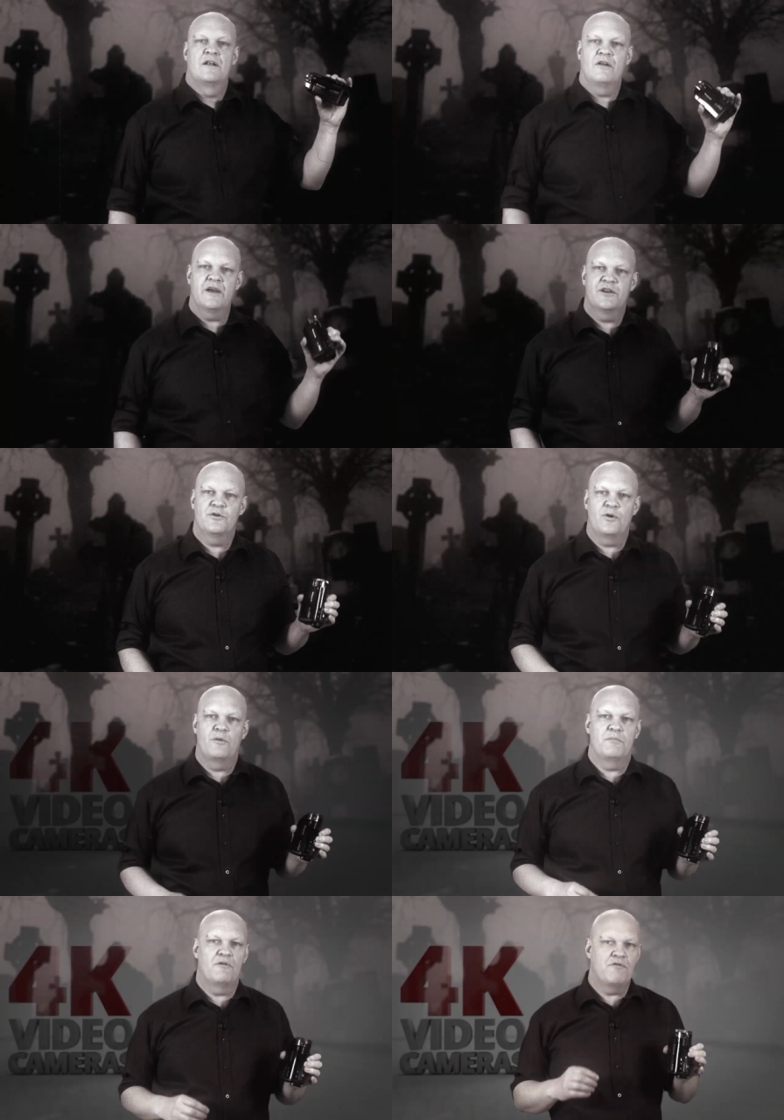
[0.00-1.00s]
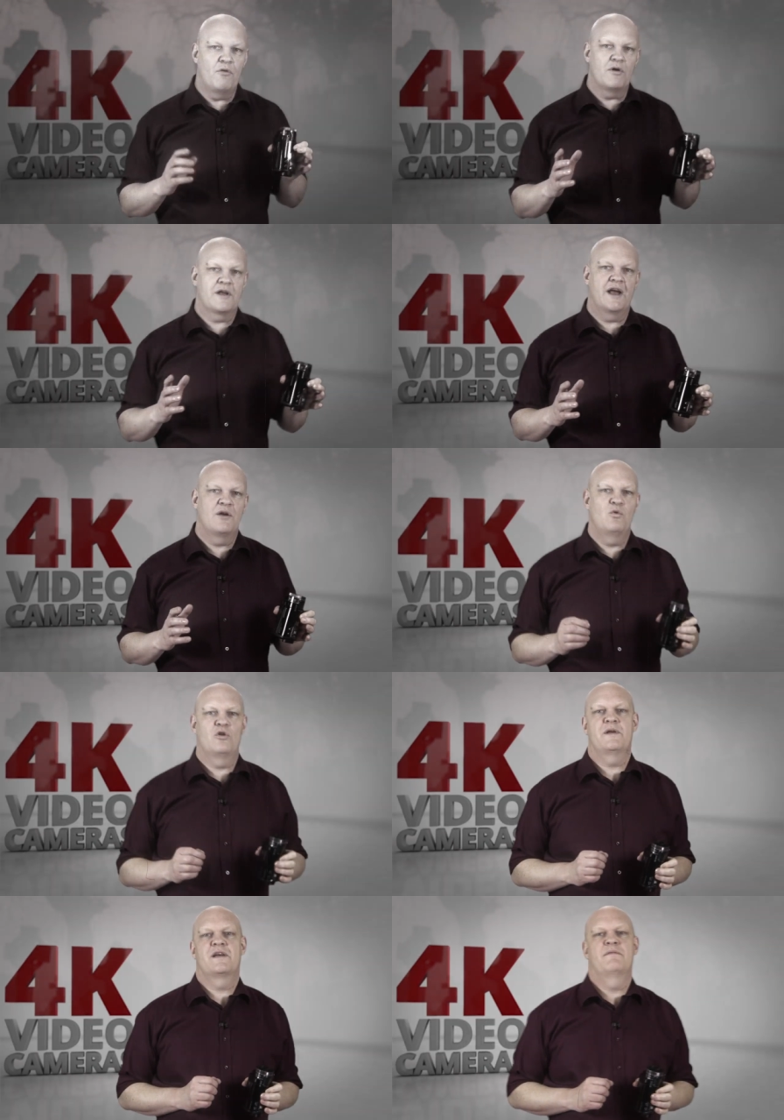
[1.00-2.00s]
Like it or not, but 4K
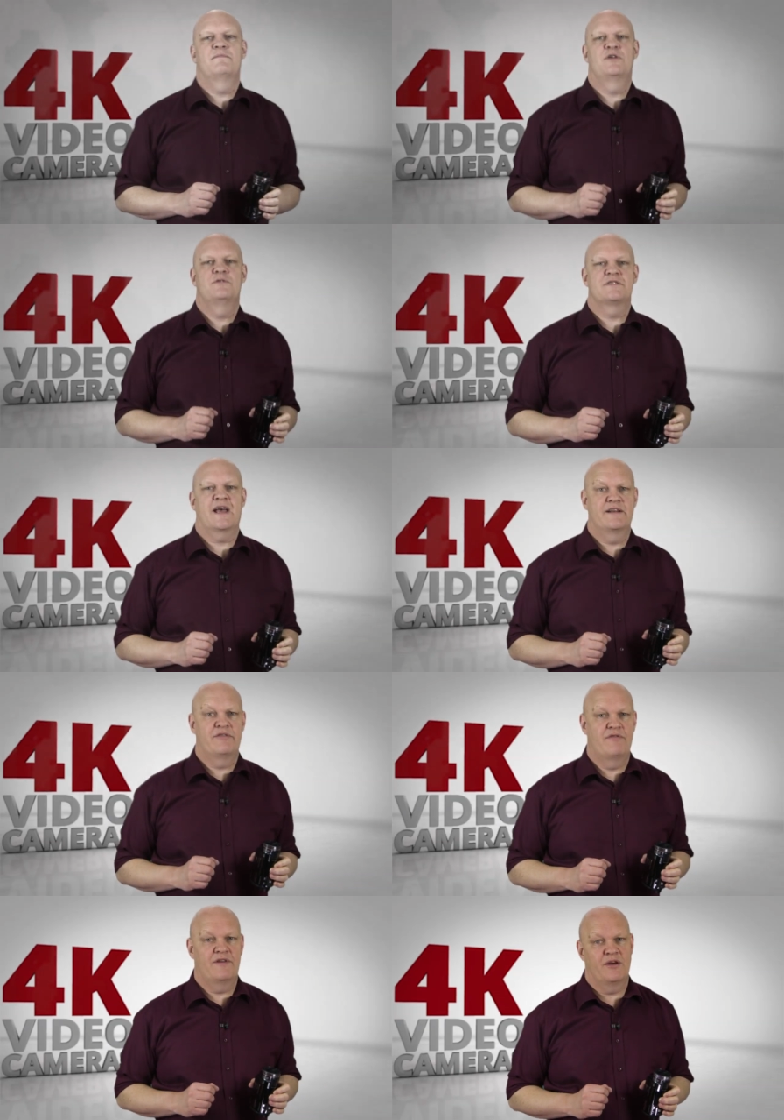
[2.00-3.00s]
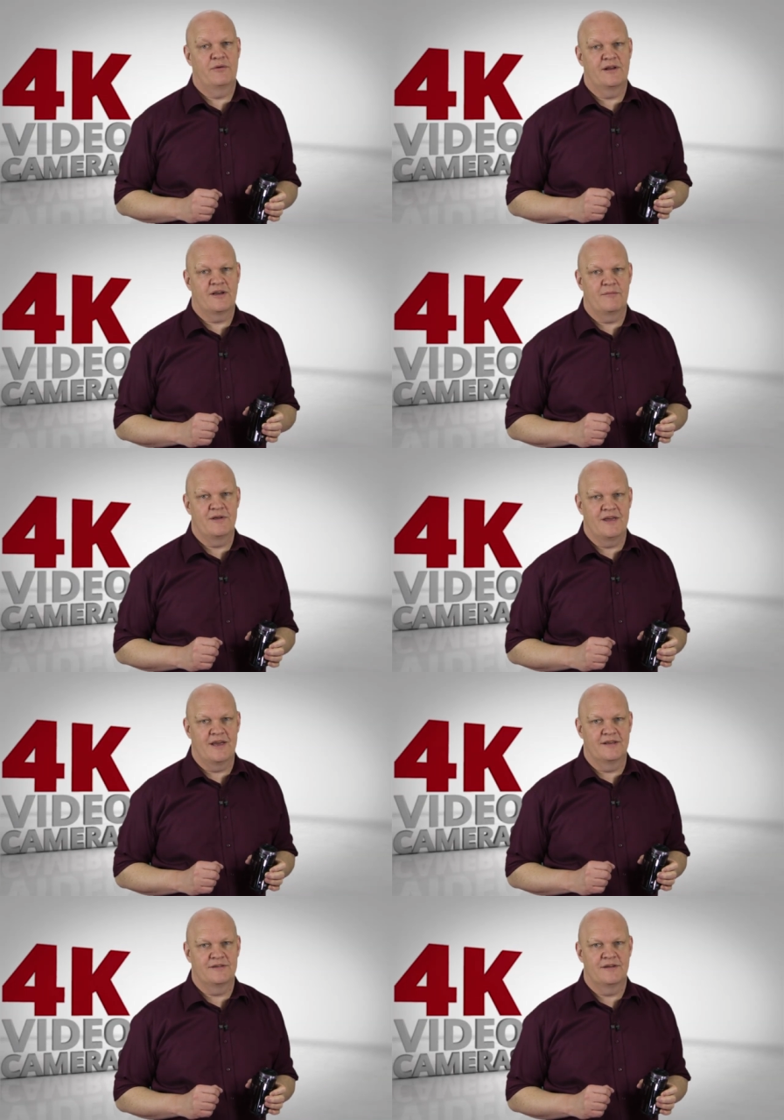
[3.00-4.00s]
will become the new standard for video in the coming
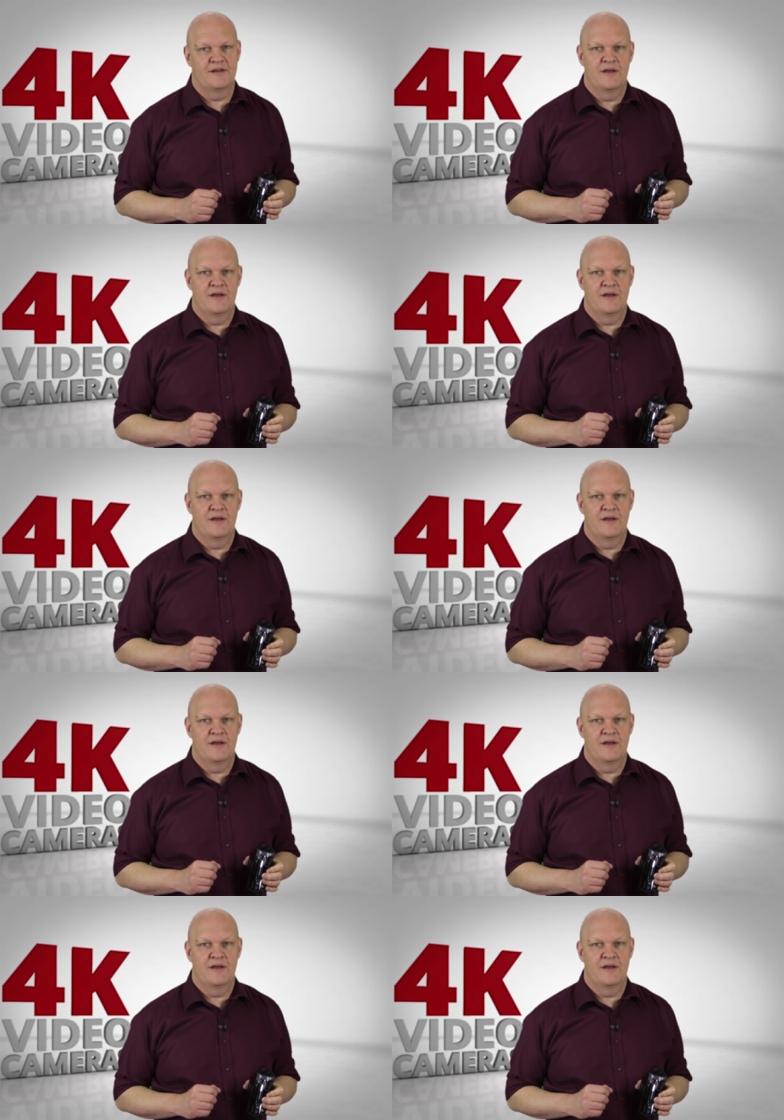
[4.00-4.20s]
years.